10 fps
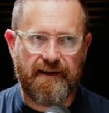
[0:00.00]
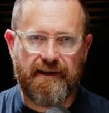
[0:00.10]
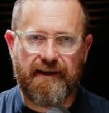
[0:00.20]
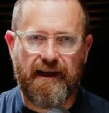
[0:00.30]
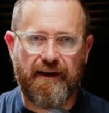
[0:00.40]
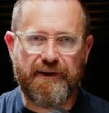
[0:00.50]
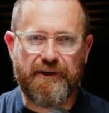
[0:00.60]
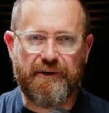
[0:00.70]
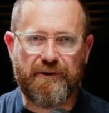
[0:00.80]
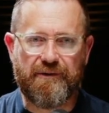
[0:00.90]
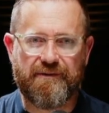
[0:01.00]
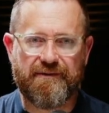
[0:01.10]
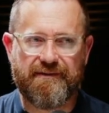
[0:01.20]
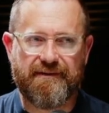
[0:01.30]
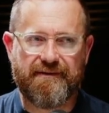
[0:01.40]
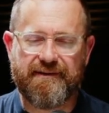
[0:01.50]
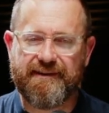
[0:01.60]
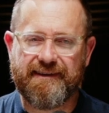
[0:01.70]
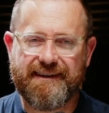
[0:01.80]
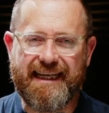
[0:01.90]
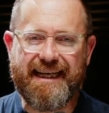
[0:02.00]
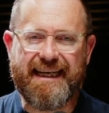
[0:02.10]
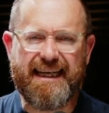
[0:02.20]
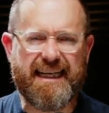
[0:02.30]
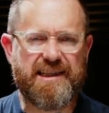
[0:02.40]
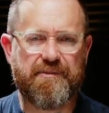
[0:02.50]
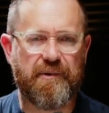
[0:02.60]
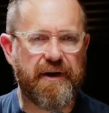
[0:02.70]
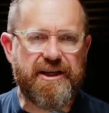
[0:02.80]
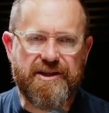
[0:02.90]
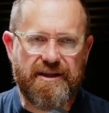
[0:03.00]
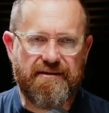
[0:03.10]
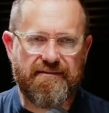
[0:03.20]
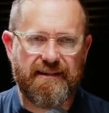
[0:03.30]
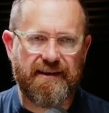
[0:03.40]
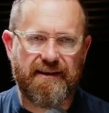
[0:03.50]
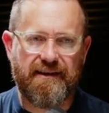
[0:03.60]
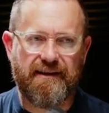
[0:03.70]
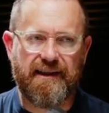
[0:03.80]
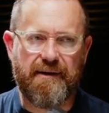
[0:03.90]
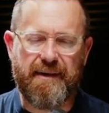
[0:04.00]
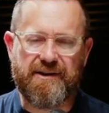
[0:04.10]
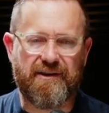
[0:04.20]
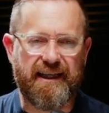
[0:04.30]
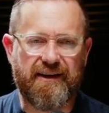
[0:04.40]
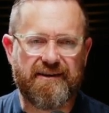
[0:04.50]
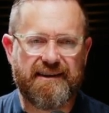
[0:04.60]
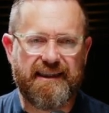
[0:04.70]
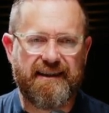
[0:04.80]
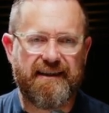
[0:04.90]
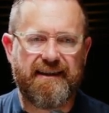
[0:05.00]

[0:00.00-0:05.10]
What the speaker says: how you take in inspiration and mental energy.